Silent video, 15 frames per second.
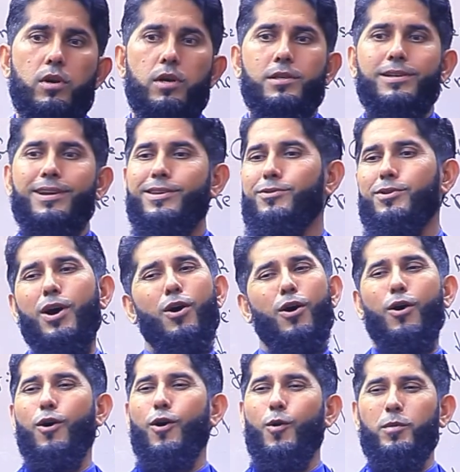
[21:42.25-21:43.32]
Because now you go
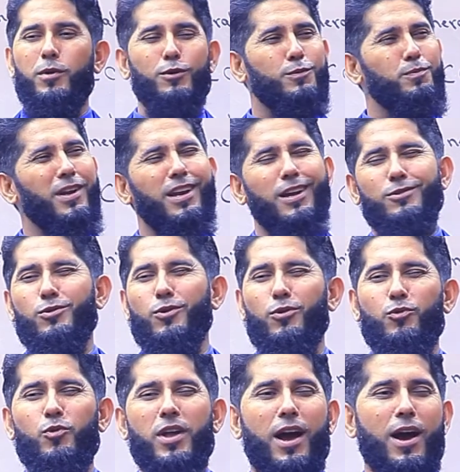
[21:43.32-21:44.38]
home and you spend like 2 or
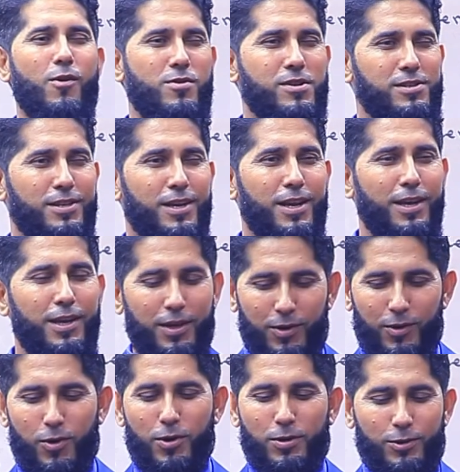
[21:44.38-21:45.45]
3 hours
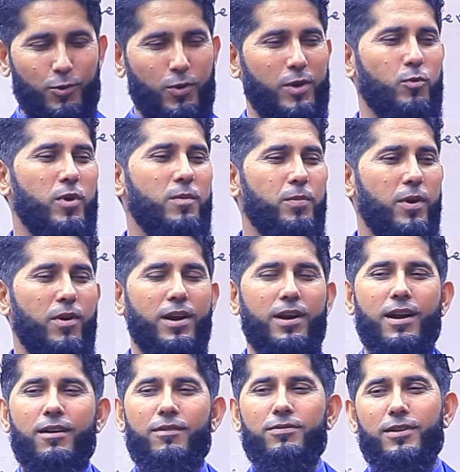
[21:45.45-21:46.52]
in order to write one
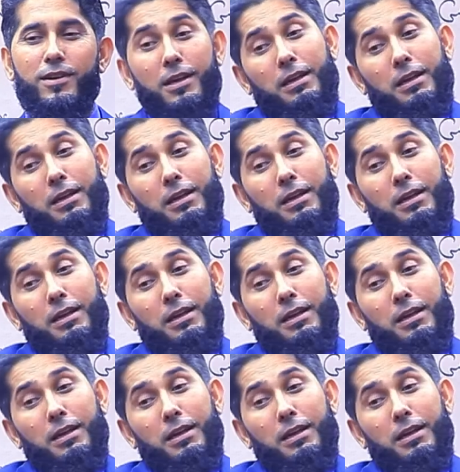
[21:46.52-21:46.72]
paragraph.